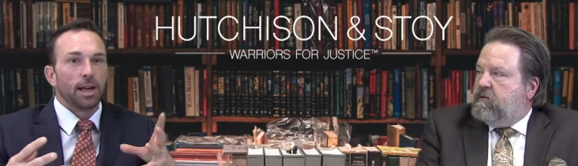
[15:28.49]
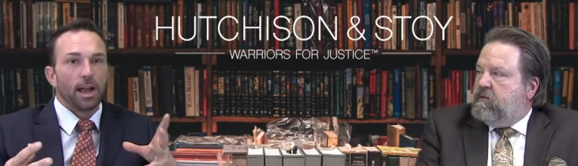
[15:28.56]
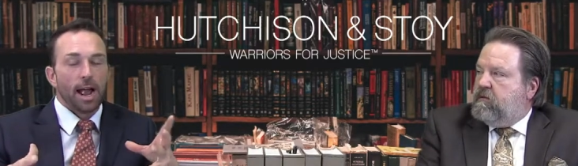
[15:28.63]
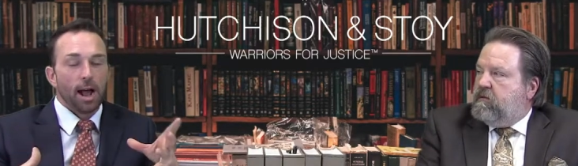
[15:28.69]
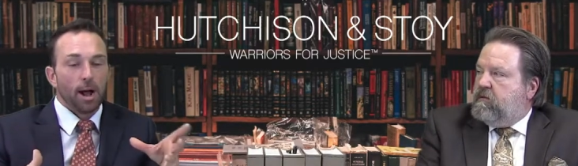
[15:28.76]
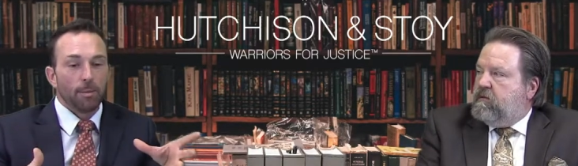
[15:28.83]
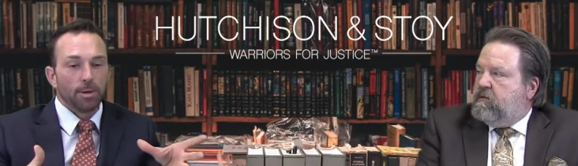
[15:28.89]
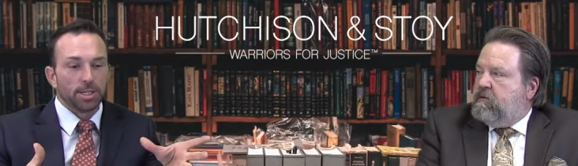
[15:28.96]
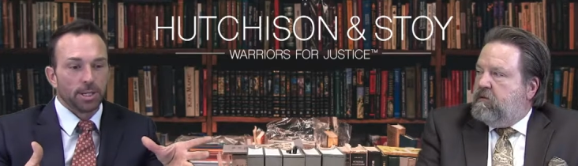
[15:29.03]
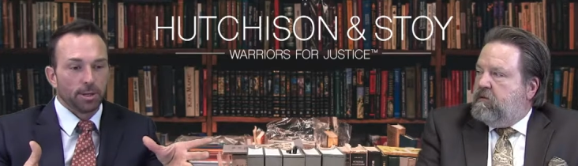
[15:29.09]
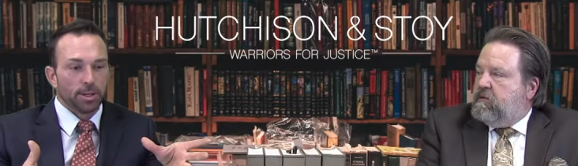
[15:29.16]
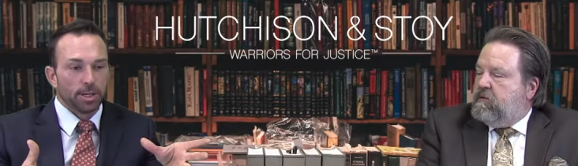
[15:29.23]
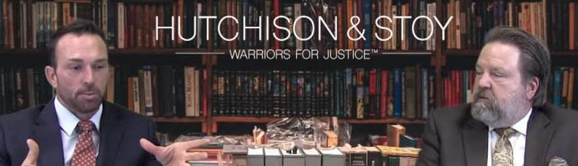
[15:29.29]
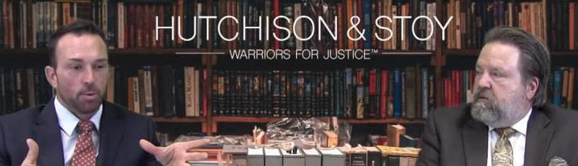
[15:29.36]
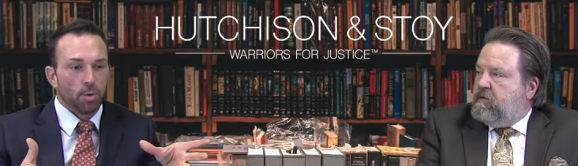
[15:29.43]
Speaker 1: uh, up until
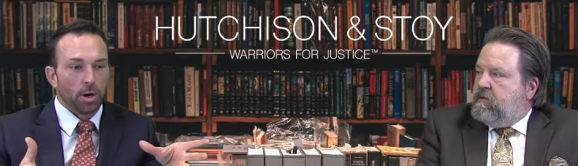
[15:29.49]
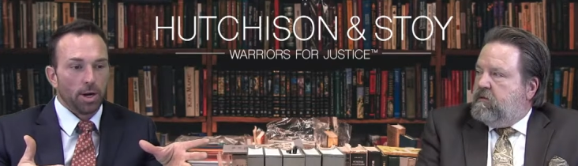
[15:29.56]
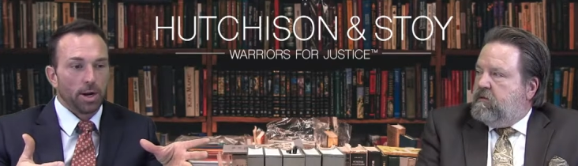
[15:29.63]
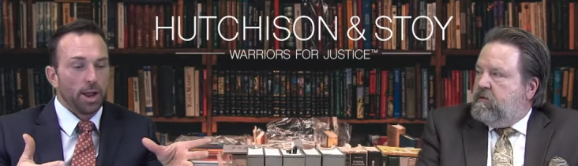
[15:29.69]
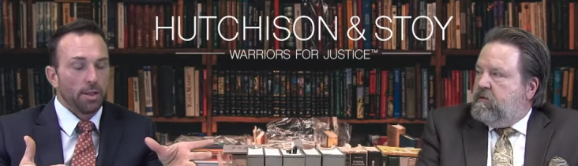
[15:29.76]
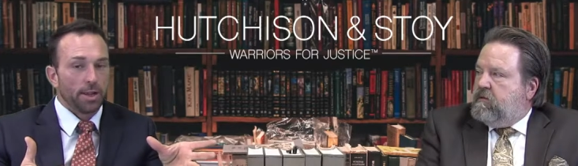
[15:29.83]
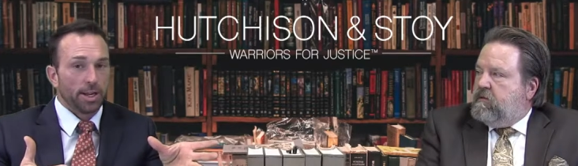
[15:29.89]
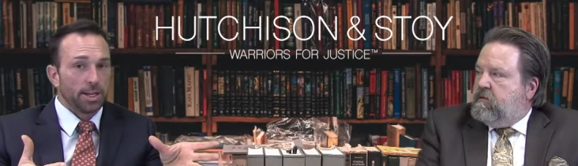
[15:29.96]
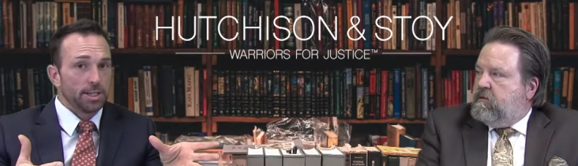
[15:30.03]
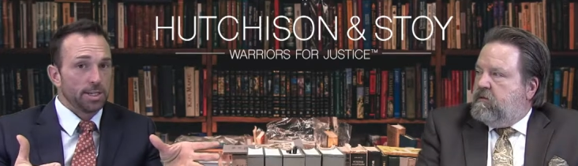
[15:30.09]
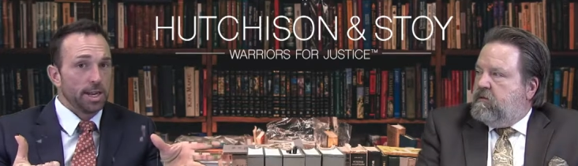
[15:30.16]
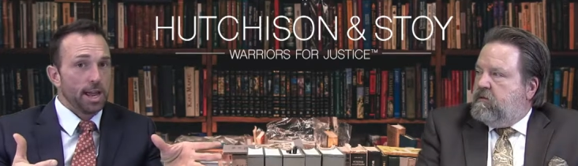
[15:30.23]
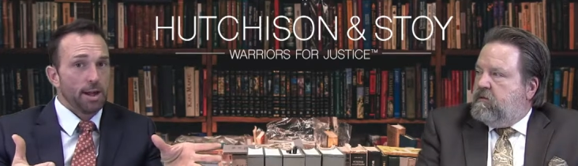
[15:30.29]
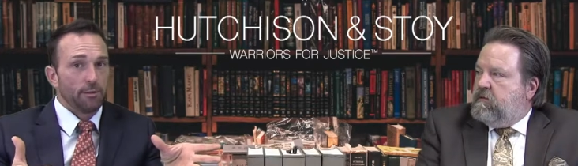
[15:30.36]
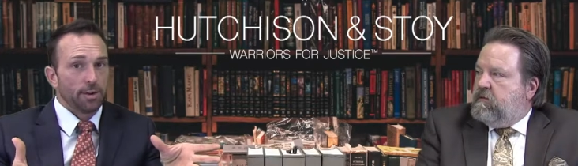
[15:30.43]
this point, nothing
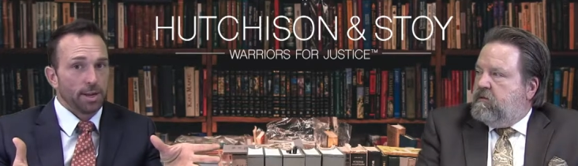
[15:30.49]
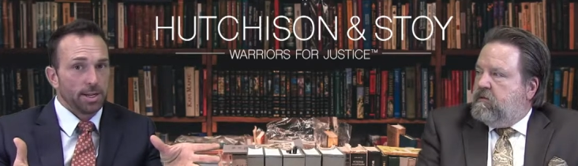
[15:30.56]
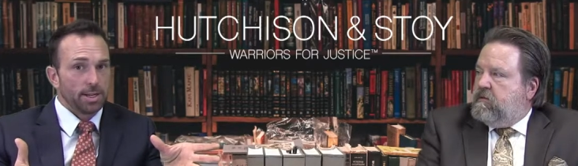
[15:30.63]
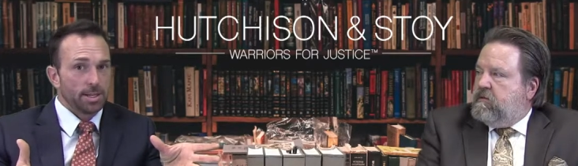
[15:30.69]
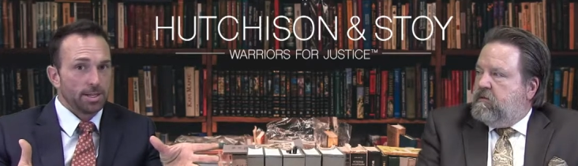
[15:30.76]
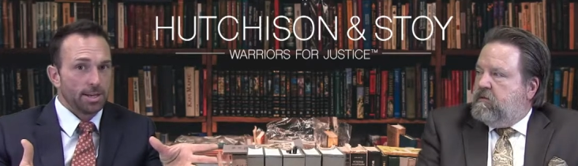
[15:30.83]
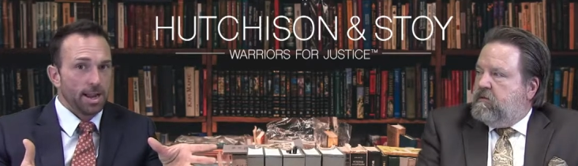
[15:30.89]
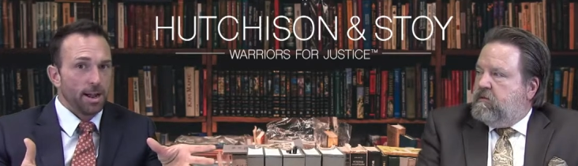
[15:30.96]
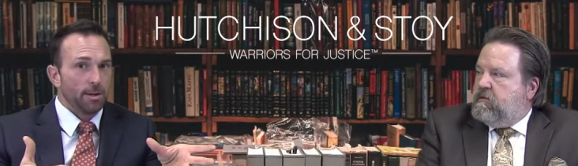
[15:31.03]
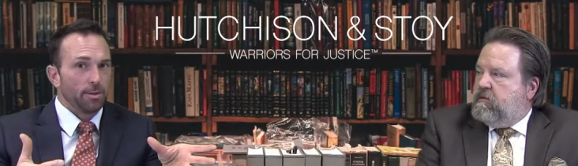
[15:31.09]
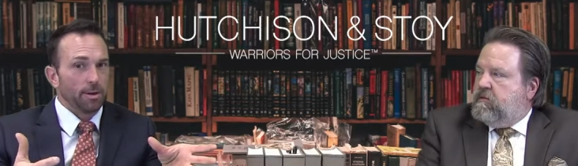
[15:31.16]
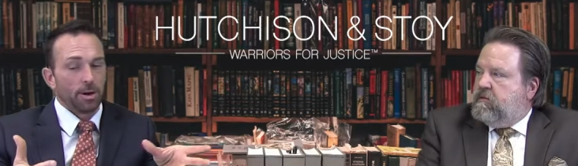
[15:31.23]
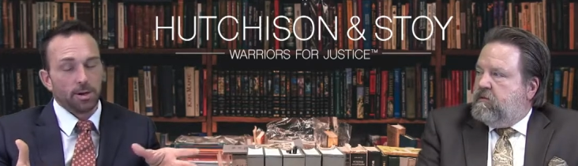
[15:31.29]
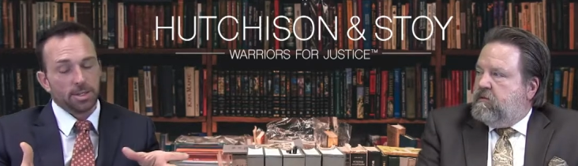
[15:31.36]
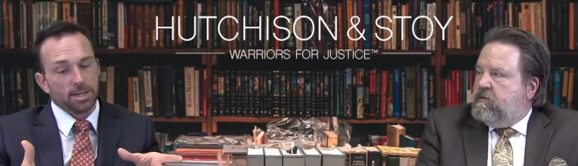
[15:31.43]
is evidence. Now
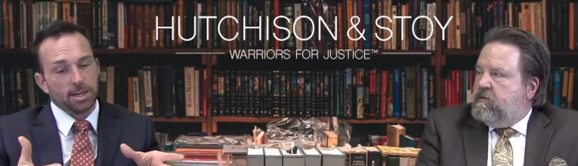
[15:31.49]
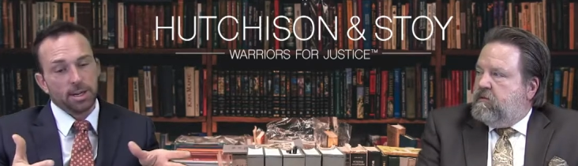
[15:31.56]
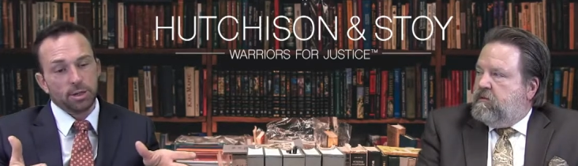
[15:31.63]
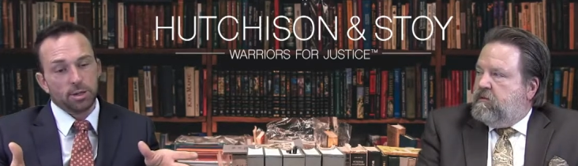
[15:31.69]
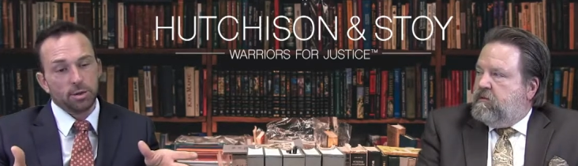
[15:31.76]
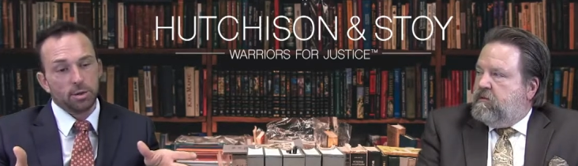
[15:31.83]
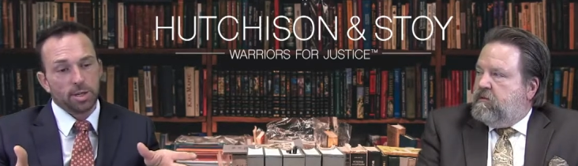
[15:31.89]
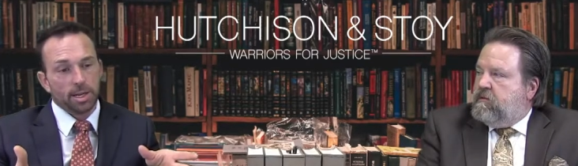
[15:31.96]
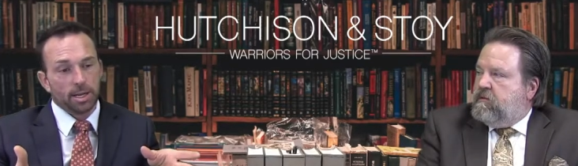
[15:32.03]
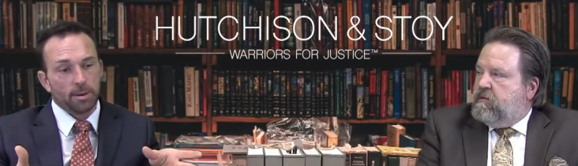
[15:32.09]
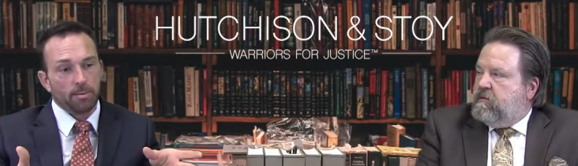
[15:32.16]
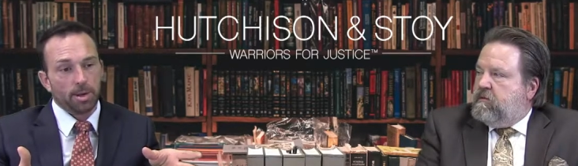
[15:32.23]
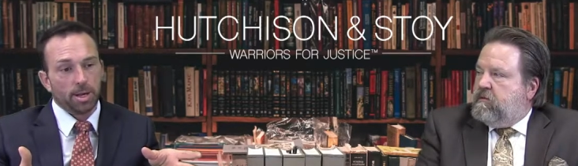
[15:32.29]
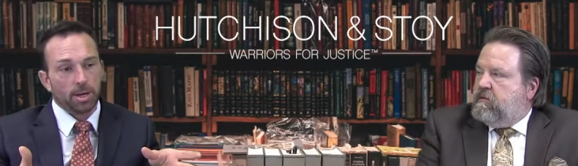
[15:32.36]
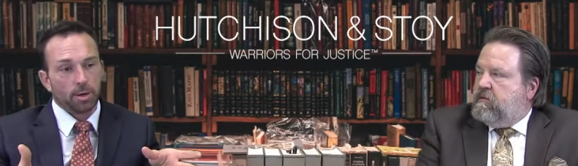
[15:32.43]
there's issues that can
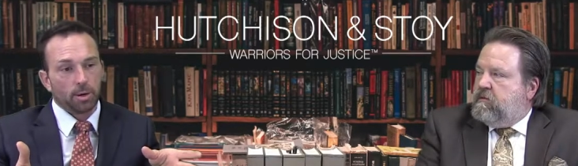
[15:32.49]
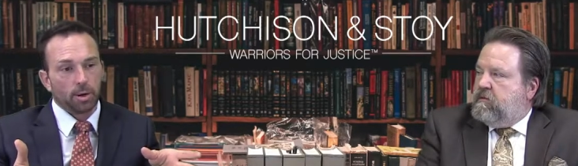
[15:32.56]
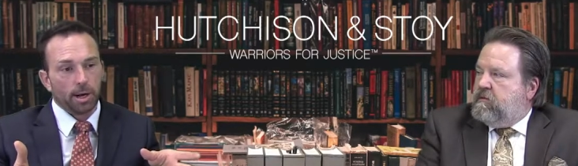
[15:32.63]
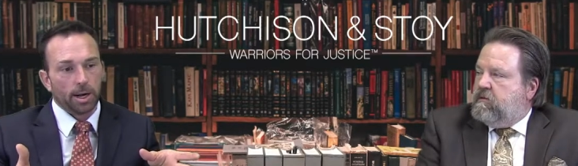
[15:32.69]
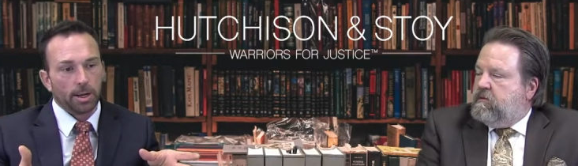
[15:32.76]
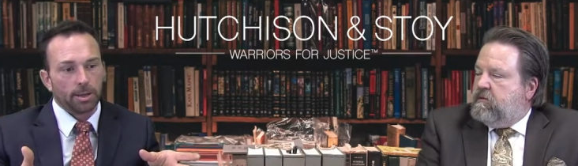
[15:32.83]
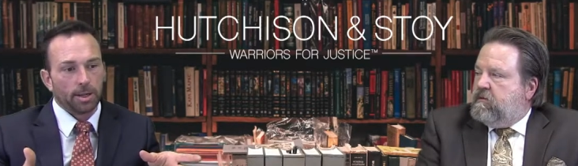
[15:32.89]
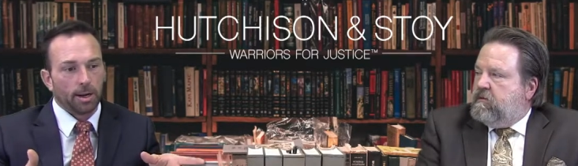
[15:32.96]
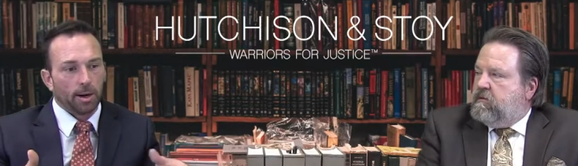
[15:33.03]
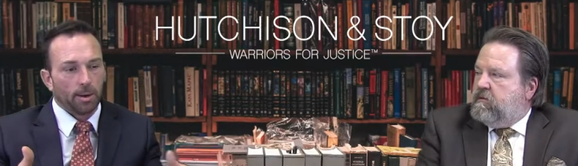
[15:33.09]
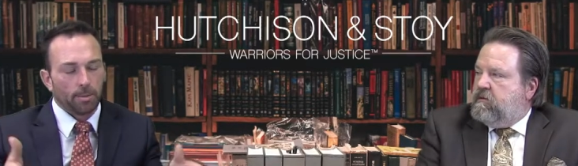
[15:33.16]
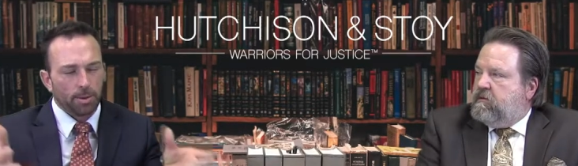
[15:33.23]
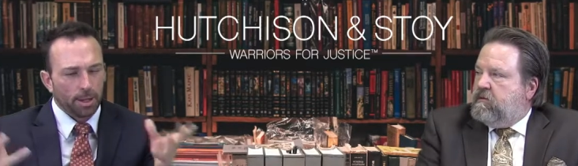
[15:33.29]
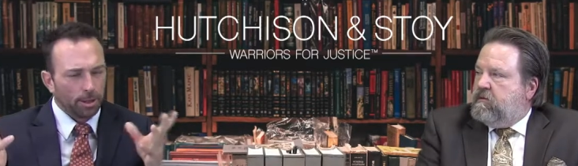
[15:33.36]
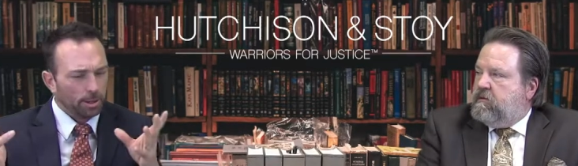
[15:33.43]
be created that are
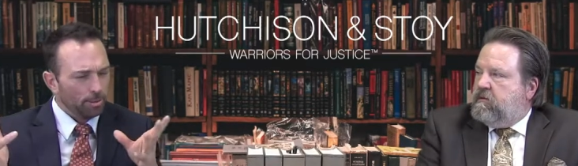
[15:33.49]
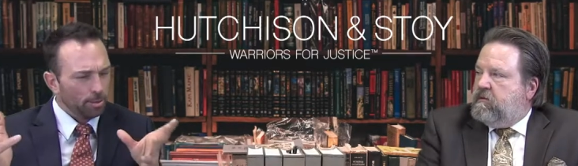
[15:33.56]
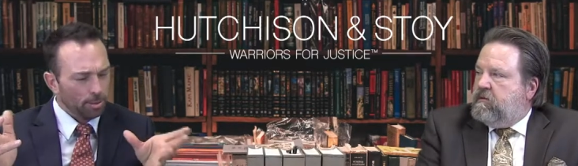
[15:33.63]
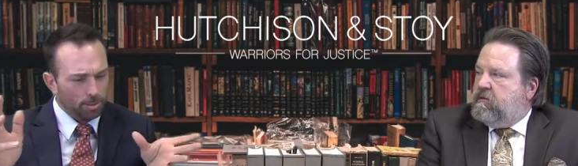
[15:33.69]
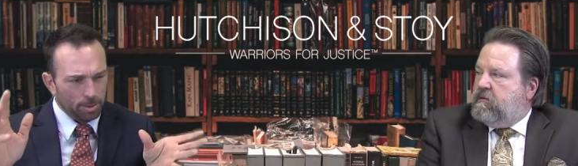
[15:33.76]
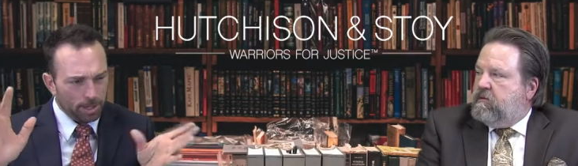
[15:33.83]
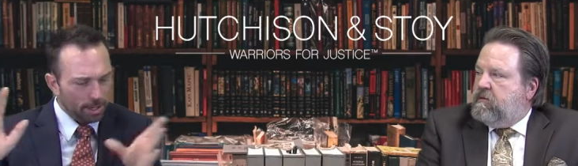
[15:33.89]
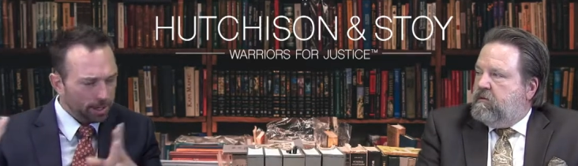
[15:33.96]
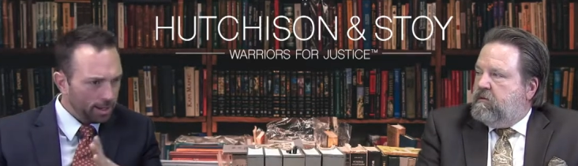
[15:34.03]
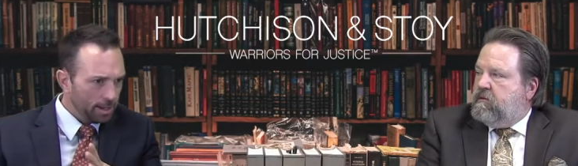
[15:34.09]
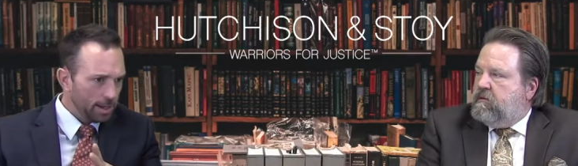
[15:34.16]
appealable, but